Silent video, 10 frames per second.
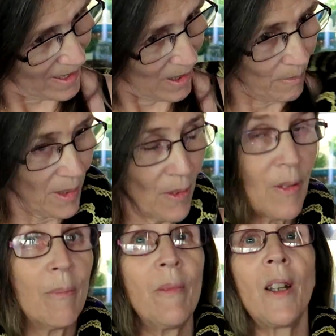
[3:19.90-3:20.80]
I'll move
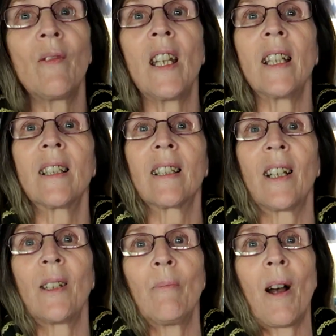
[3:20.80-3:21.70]
this so
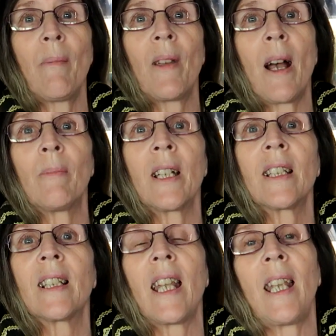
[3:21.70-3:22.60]
you might be able to
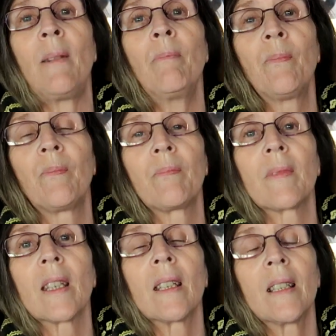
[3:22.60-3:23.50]
see him
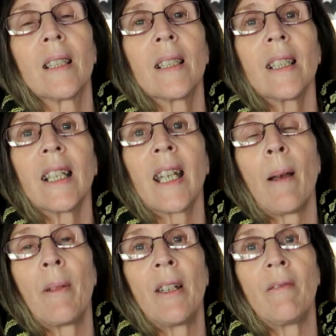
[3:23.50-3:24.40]
sort of
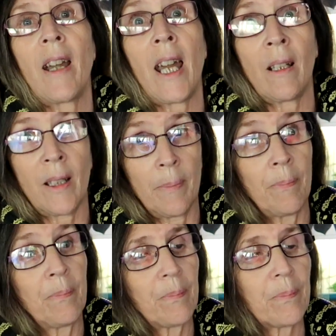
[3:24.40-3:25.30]
coming around.
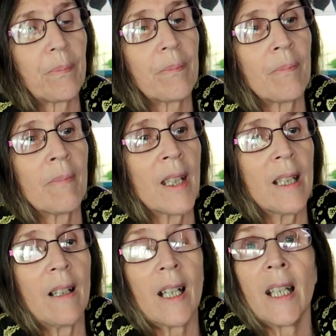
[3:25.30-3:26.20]

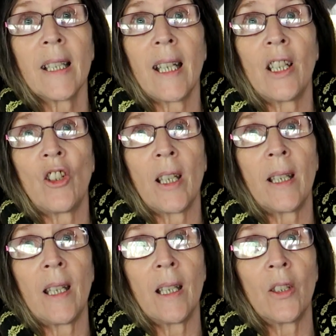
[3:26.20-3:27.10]
Like I said,
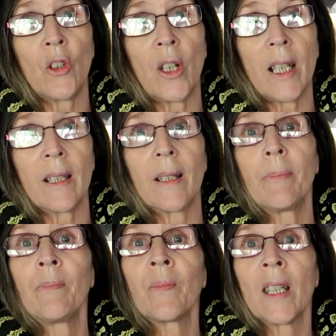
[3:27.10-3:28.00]
Jesse constricts,
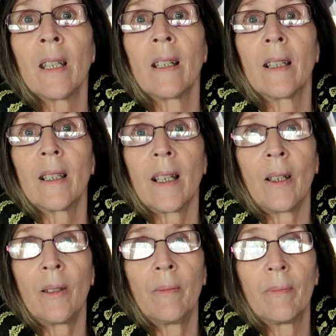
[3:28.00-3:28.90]

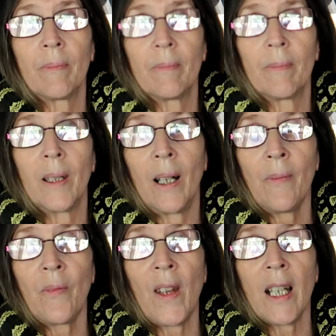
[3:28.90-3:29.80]
so
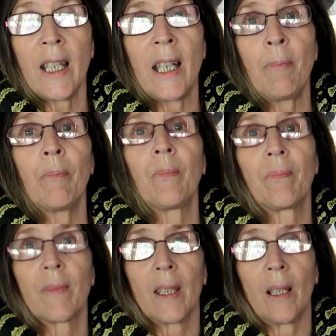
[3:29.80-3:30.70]
I'm feeling him.
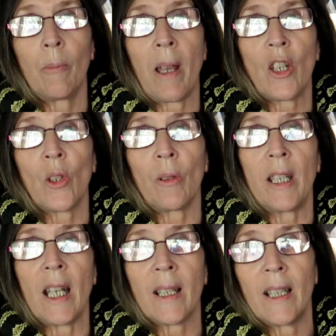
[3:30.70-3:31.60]
I'll make sure he
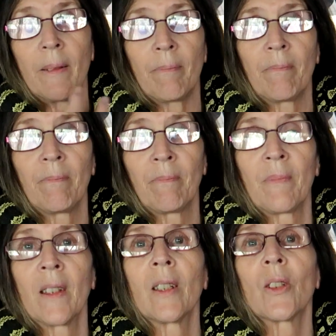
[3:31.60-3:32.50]
doesn't
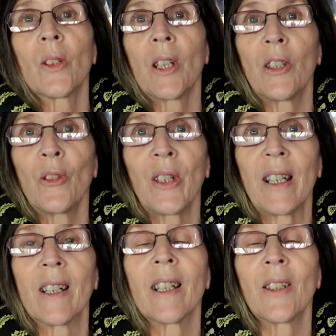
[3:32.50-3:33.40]

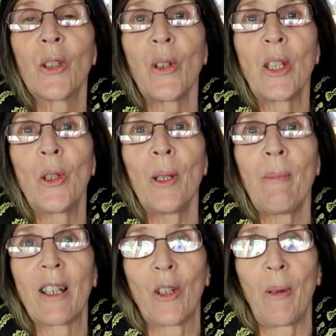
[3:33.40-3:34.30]
constrict too
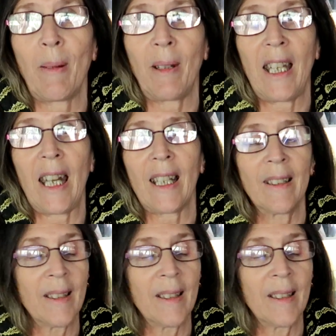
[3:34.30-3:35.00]
much around my neck.